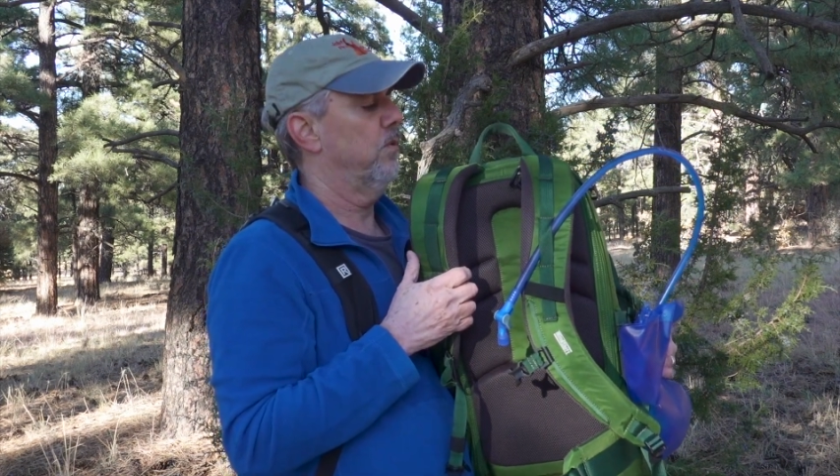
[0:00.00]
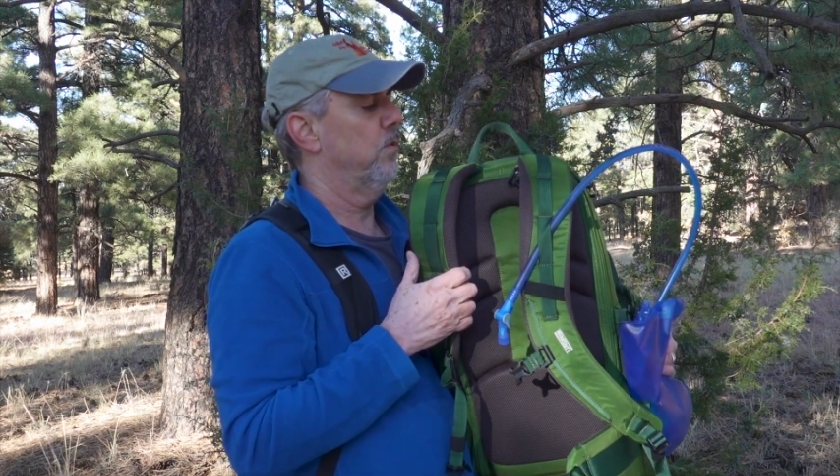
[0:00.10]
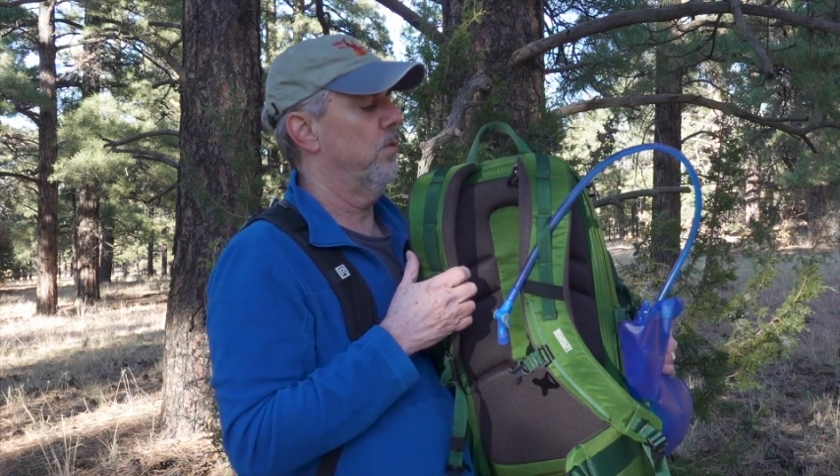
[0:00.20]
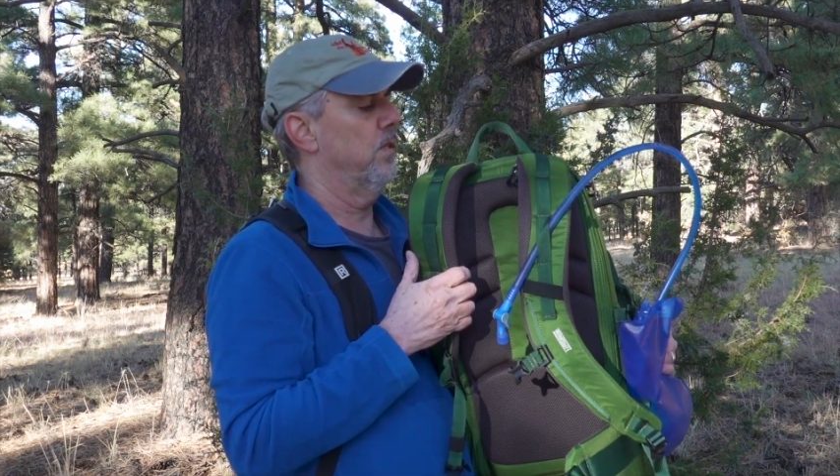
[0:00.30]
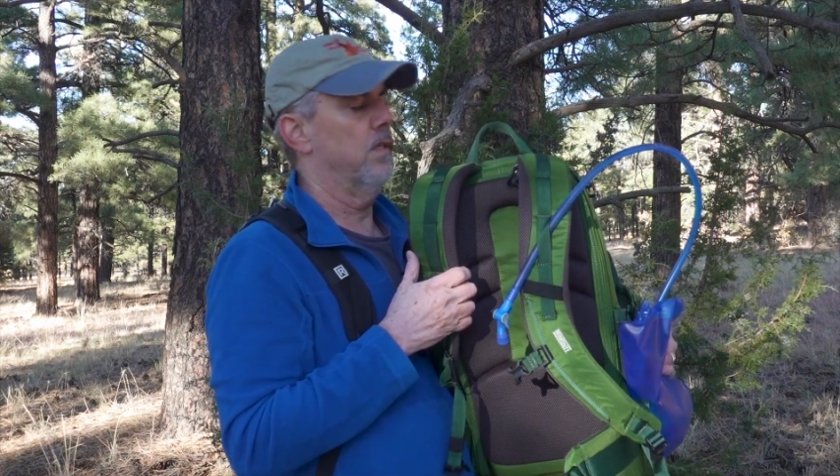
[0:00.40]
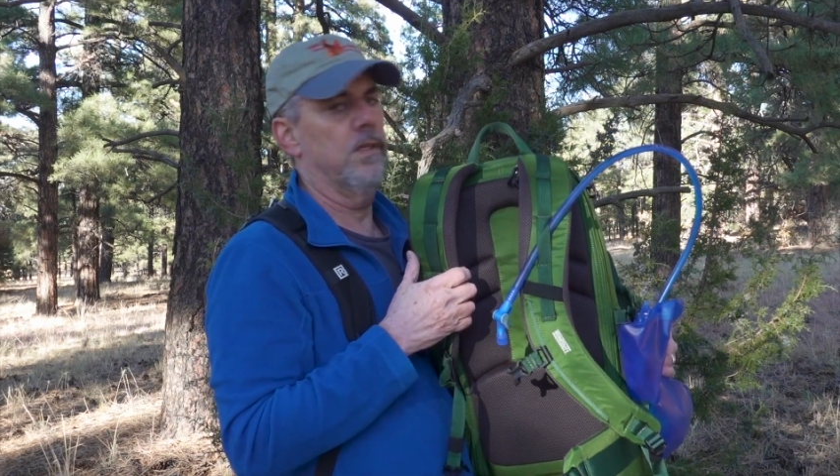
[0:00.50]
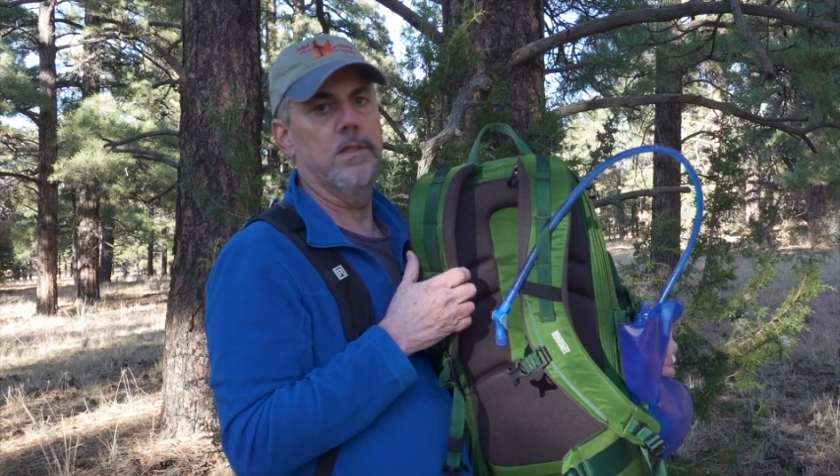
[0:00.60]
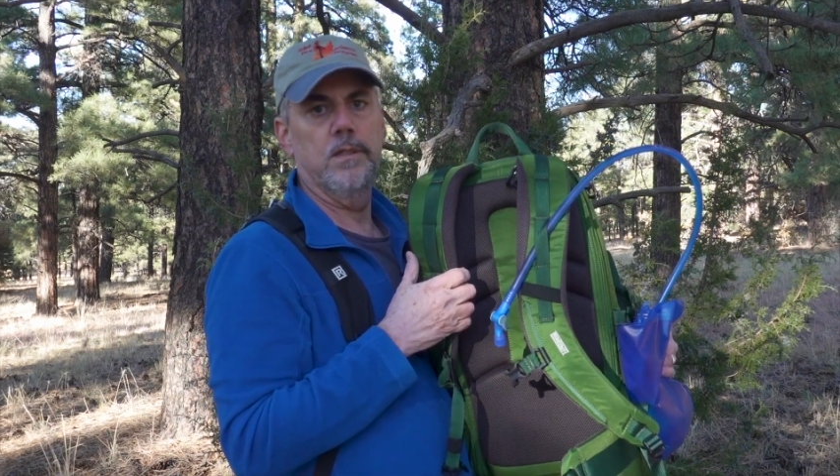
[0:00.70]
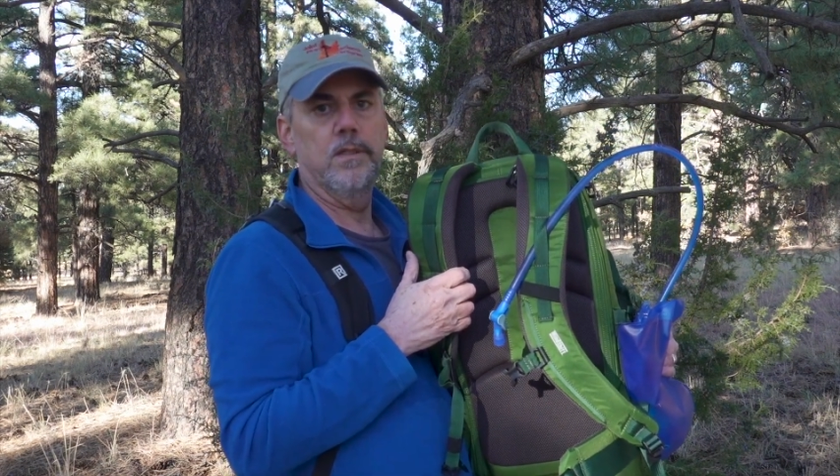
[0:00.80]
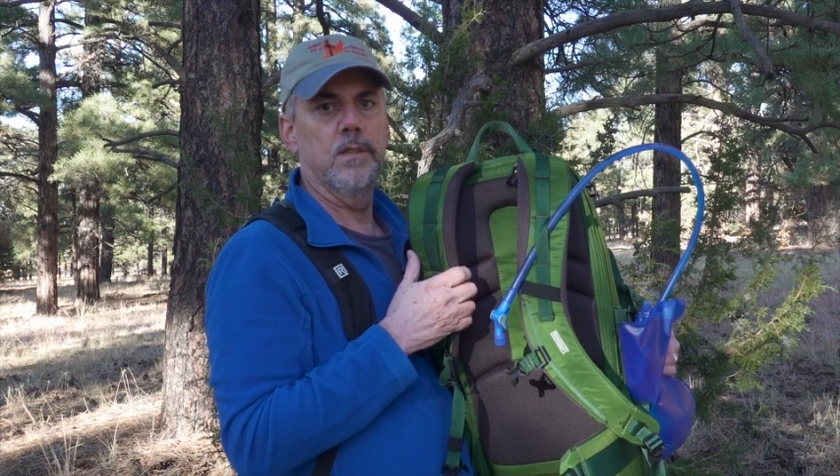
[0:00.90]
to the
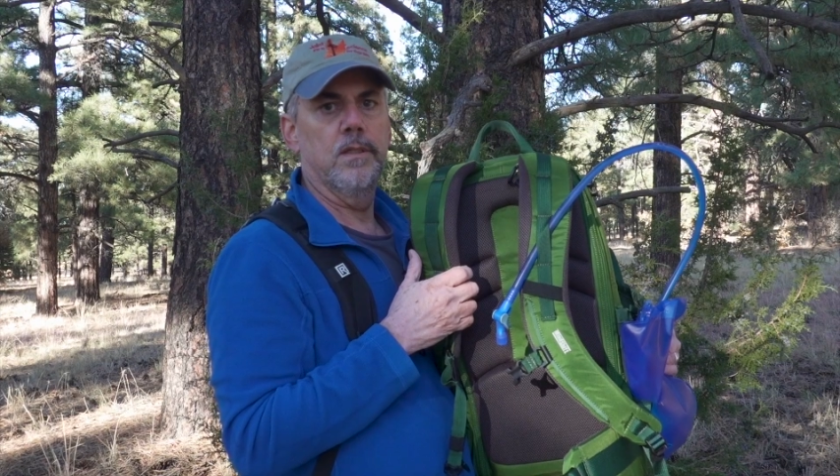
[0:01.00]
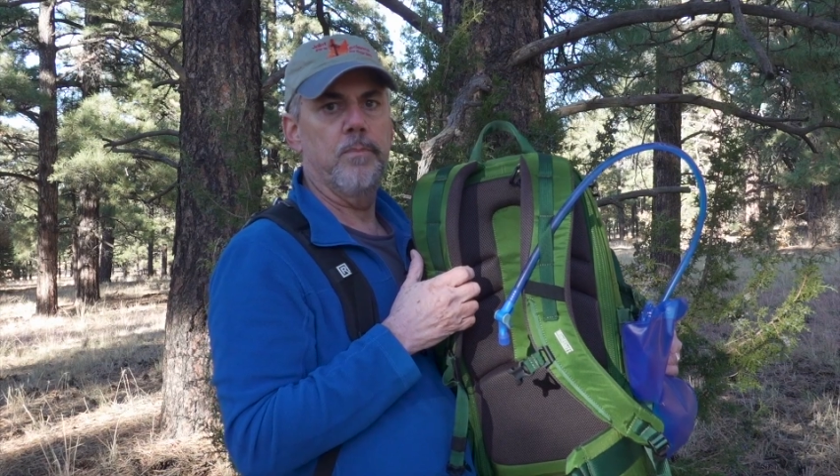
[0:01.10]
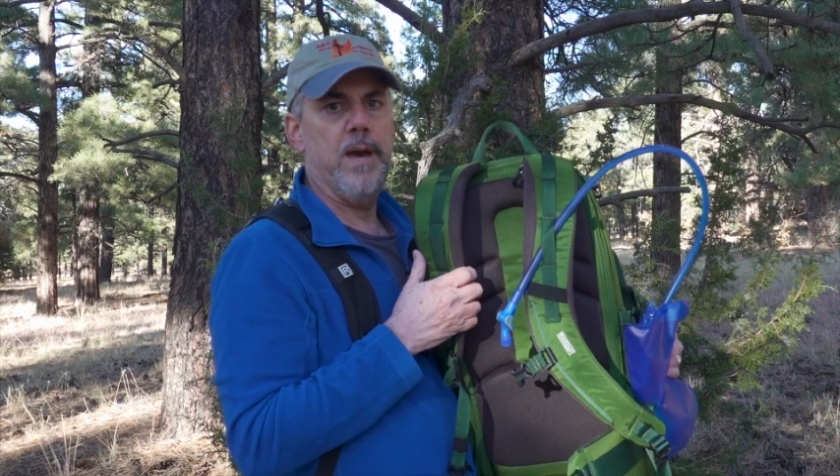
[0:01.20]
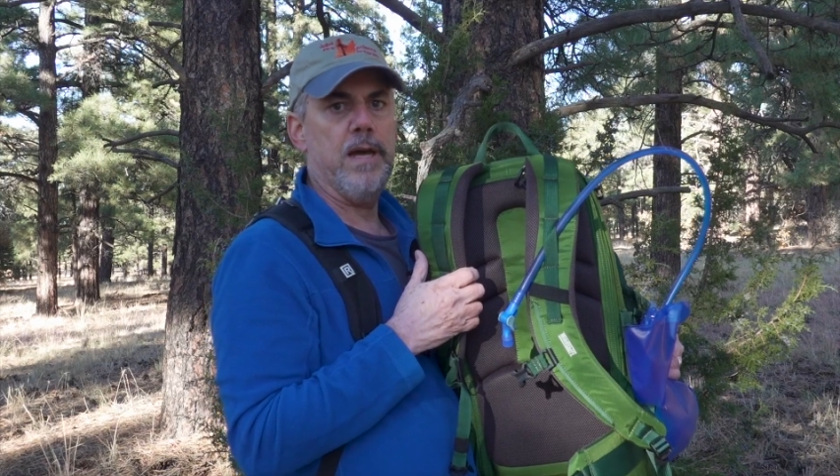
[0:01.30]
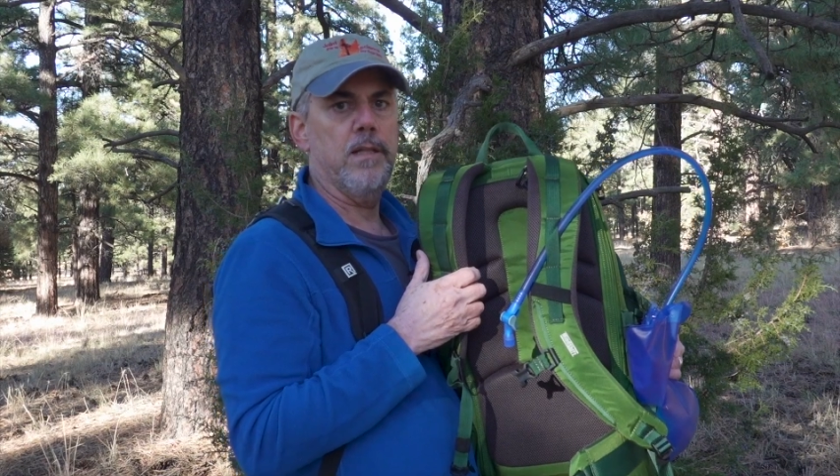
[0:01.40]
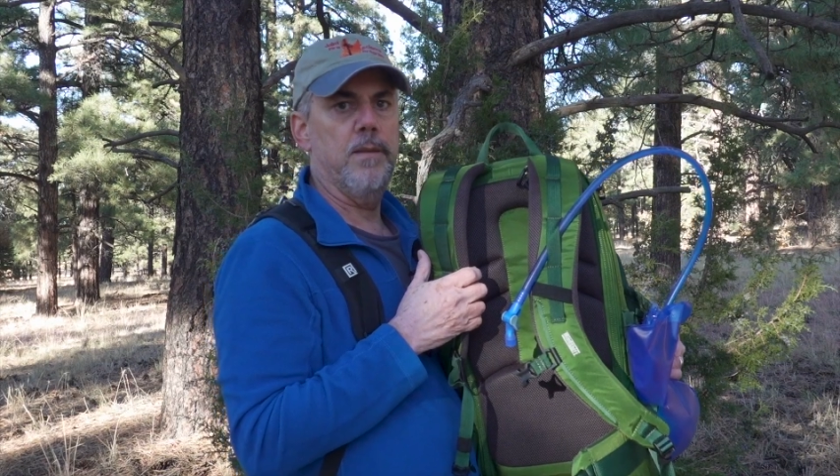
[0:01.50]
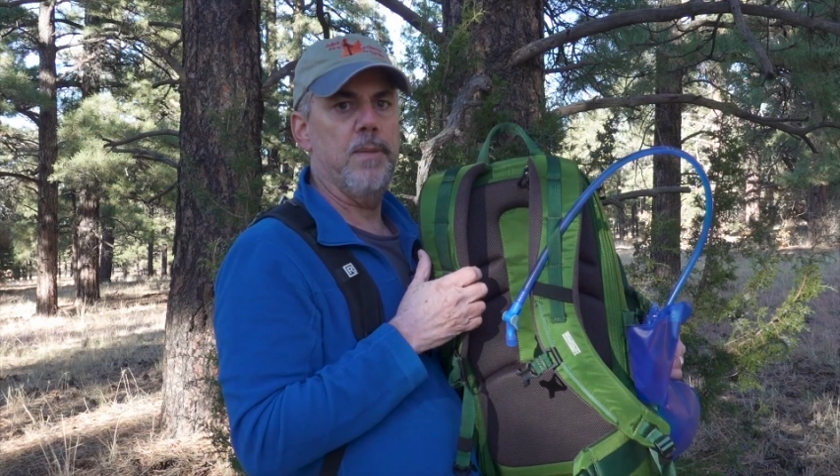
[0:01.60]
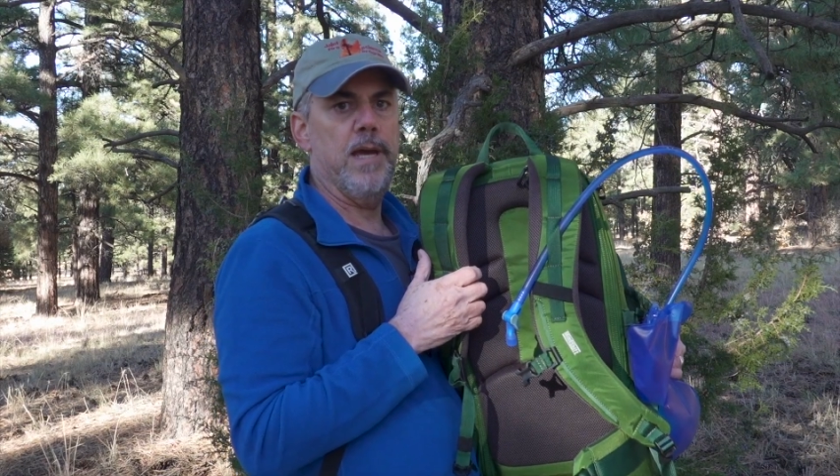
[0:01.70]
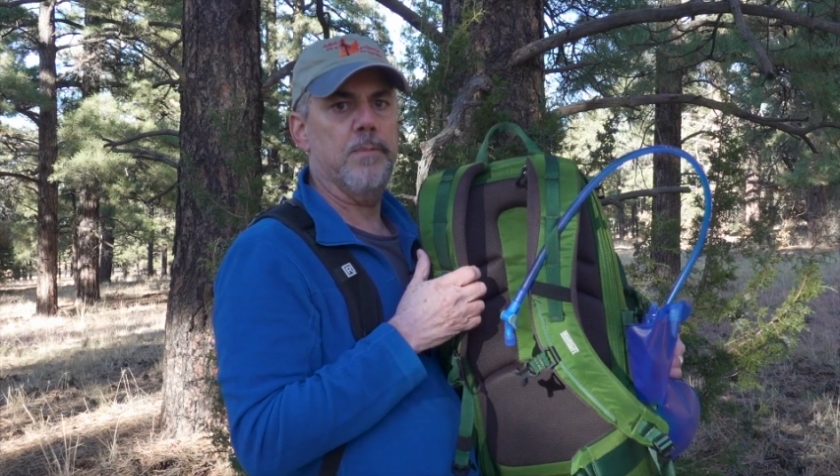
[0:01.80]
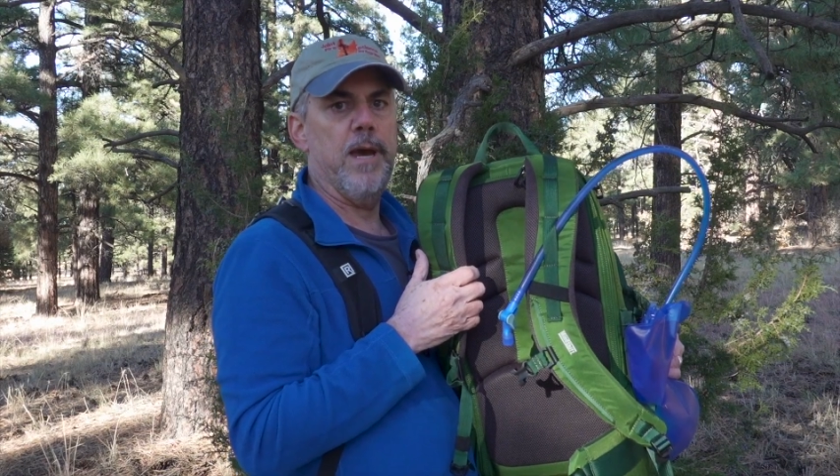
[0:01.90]
Backlight
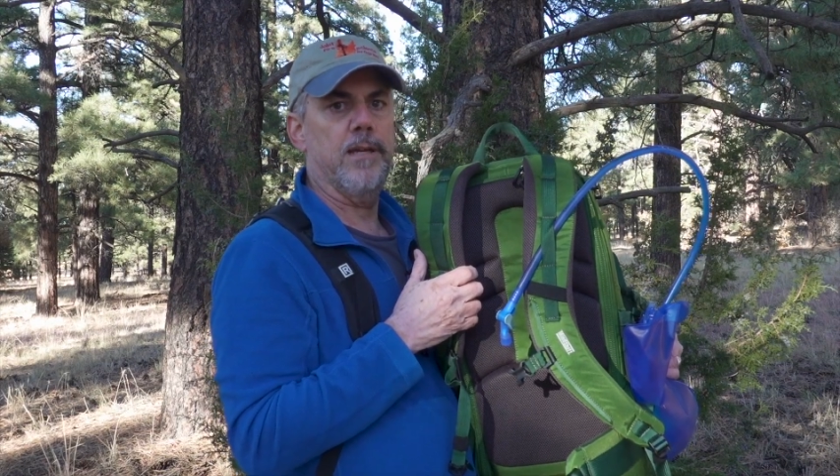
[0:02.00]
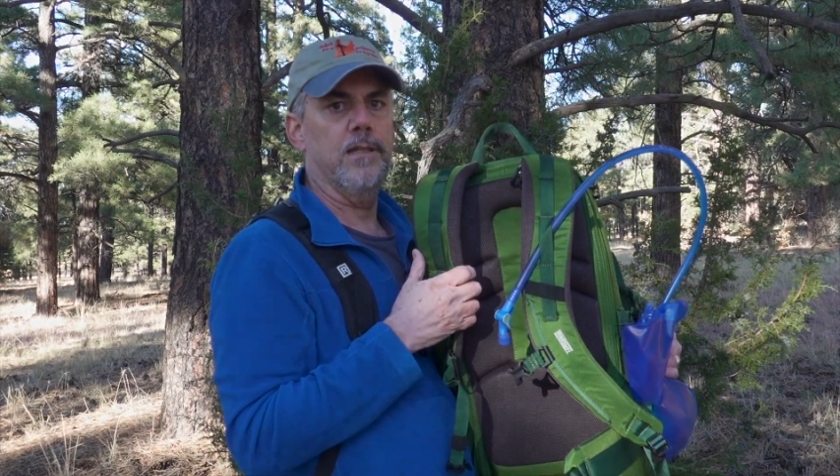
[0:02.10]
backpack.